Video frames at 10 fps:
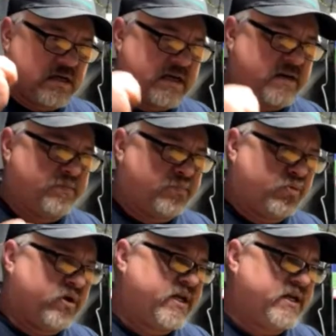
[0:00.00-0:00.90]
and
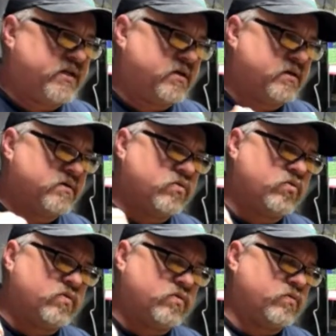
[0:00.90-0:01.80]
breed
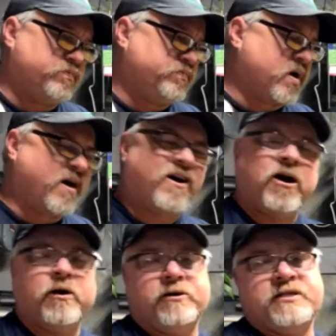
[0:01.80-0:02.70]

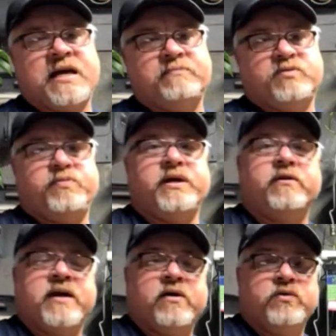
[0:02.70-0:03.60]
100 times
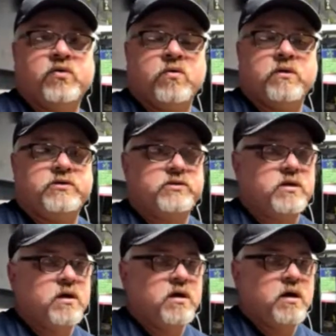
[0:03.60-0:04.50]
better outdoors.
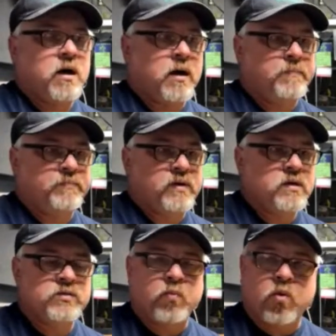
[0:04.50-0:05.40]

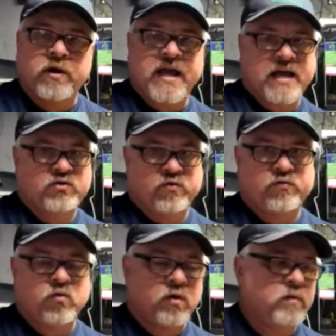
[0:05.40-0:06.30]
It's more natural
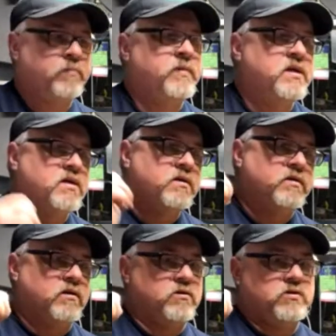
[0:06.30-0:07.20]
for them.
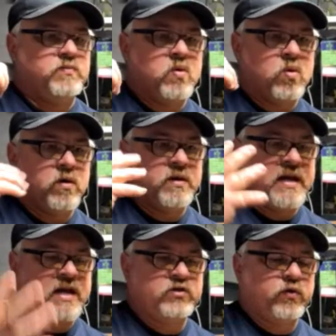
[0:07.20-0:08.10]
There's more
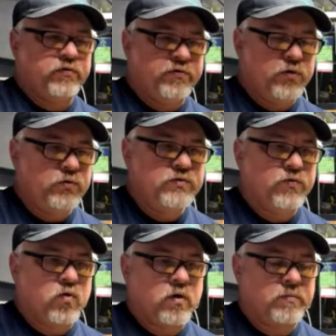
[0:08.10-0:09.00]
natural foods
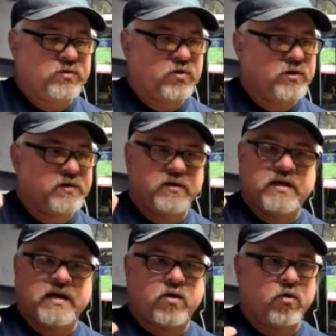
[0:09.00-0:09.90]
for them, so you've
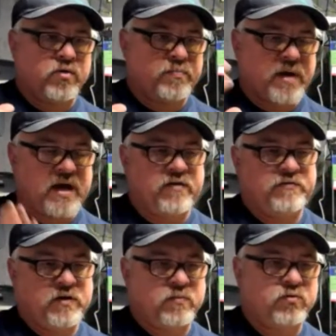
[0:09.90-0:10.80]
got all the
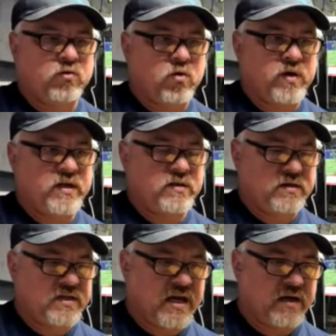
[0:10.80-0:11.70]
biofilm growing in the
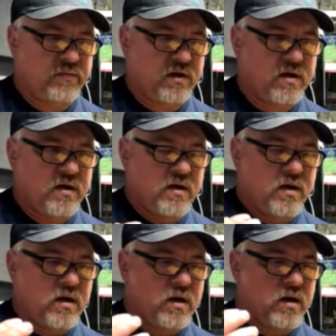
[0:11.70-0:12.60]
tank.
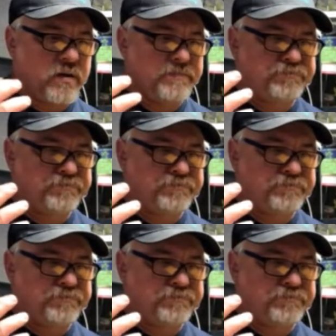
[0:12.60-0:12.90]
Um,